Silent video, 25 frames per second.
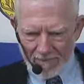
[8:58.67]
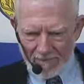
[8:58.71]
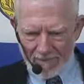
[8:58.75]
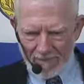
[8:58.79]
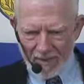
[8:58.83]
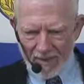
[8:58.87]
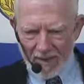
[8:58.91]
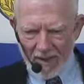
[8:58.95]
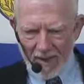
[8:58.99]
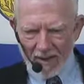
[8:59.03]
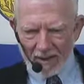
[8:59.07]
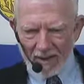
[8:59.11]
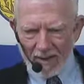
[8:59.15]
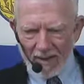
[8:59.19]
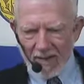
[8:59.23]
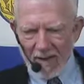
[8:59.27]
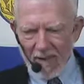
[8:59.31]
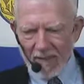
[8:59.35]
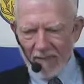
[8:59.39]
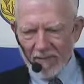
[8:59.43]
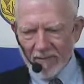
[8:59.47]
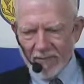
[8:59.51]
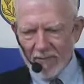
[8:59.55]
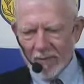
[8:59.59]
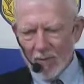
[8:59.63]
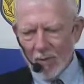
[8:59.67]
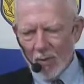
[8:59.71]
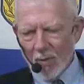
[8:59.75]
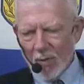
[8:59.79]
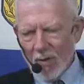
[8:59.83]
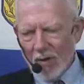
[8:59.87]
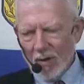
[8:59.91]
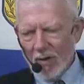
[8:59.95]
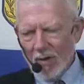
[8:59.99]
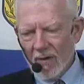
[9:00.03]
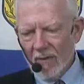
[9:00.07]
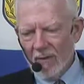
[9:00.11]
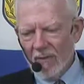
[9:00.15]
God gave us
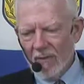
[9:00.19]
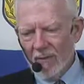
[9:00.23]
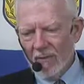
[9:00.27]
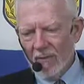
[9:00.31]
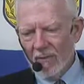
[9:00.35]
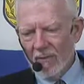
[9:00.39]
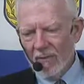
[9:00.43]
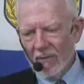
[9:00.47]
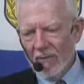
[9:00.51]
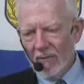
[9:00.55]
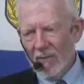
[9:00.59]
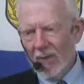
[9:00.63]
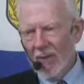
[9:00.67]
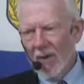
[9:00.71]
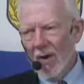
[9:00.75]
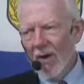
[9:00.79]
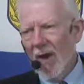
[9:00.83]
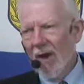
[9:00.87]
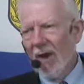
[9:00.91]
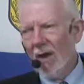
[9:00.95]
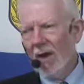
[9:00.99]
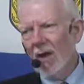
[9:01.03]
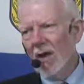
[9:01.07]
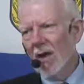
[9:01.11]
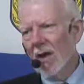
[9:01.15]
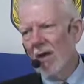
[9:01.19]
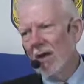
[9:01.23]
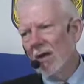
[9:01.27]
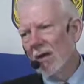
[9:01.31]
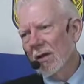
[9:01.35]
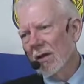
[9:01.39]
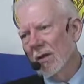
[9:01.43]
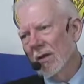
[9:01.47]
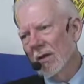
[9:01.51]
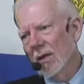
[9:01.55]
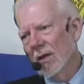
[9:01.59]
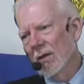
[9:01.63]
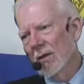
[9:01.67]
water from the rock
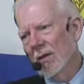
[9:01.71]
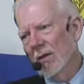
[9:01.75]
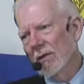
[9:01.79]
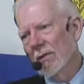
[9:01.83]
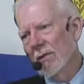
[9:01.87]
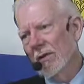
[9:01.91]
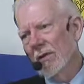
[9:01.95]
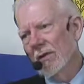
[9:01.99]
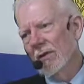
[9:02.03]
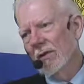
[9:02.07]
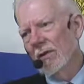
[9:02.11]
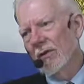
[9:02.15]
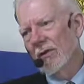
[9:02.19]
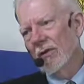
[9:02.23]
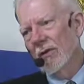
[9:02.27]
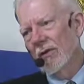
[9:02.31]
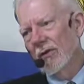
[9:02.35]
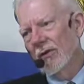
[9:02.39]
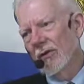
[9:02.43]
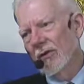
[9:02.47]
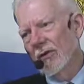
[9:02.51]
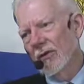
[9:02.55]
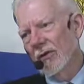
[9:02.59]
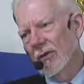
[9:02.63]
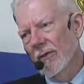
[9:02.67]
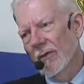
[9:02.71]
in the wilderness.